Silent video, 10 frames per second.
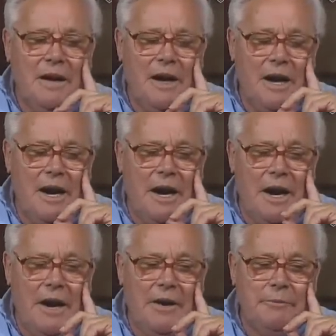
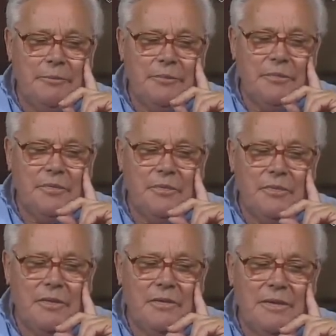that
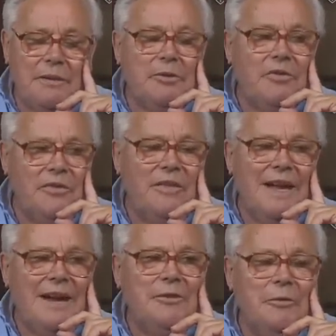was
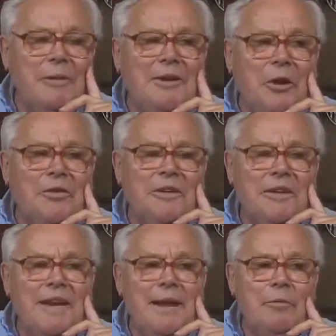nice, we went under
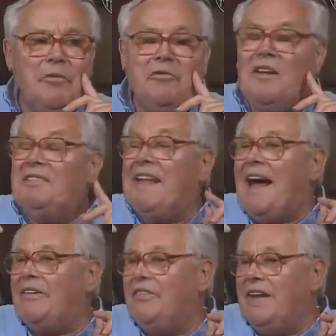the name of
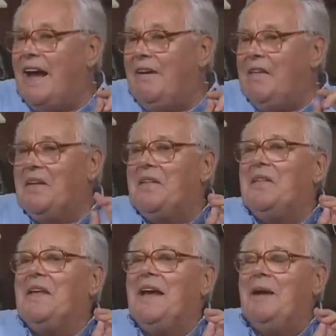Fantasia.
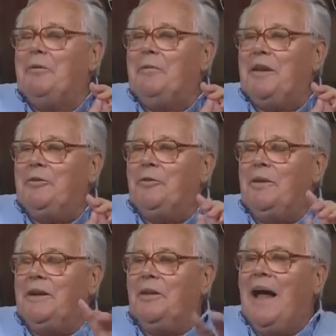And we went to
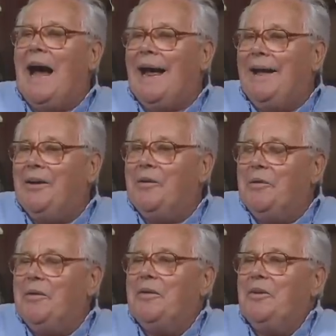little hike
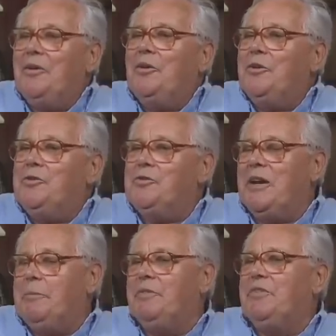
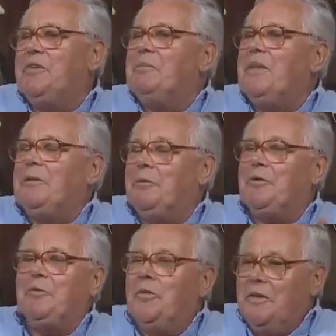trips that
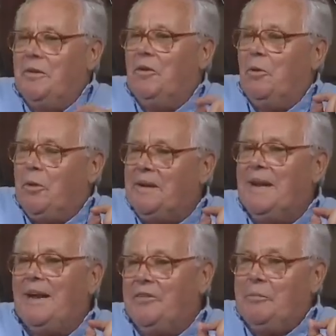was
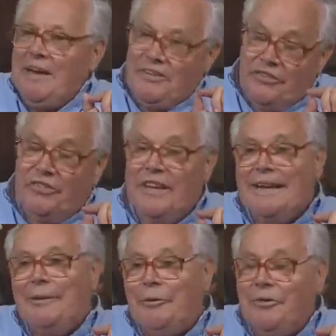organized by the
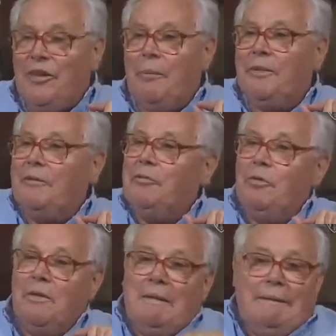city or something
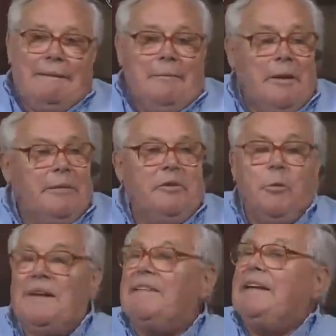for maybe
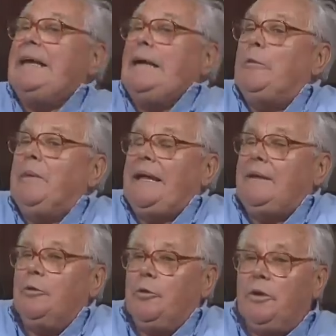20
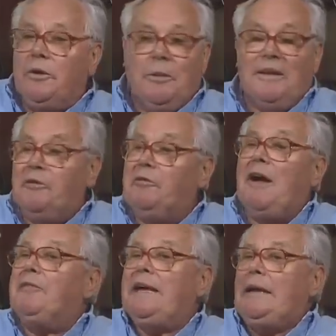kilometer or
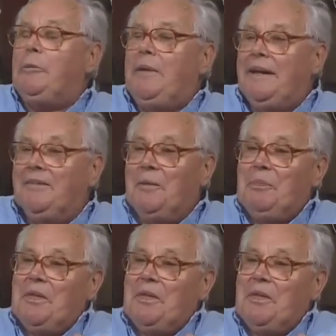25 kilometer.